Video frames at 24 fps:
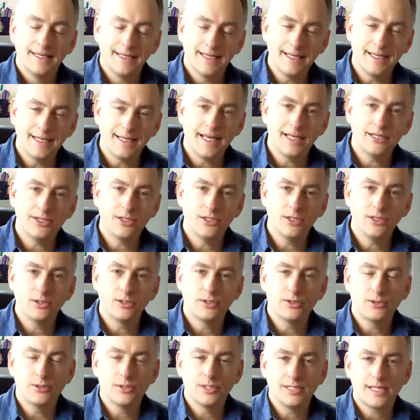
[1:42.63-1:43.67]
They'll get to you
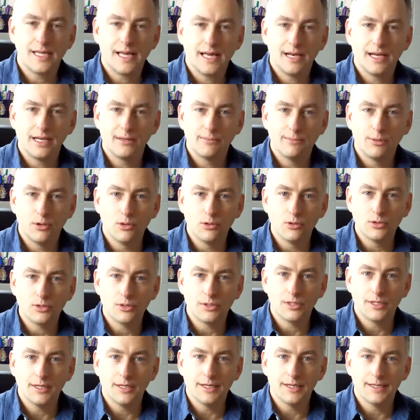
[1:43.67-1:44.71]
as soon as Canada
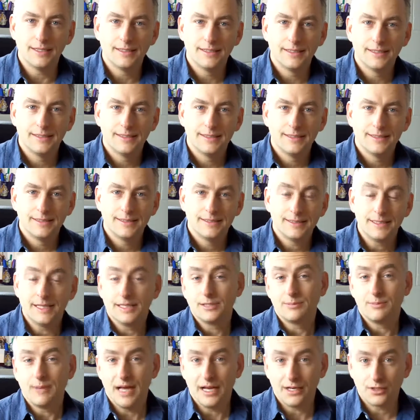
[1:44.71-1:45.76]
Post uh,
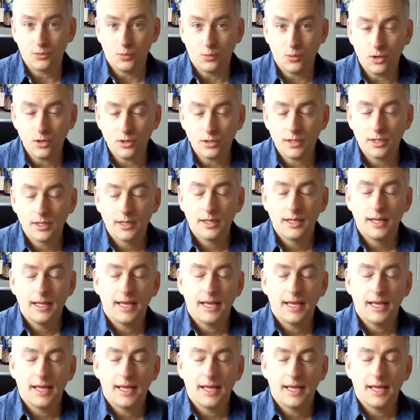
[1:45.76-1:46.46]
gets back to work.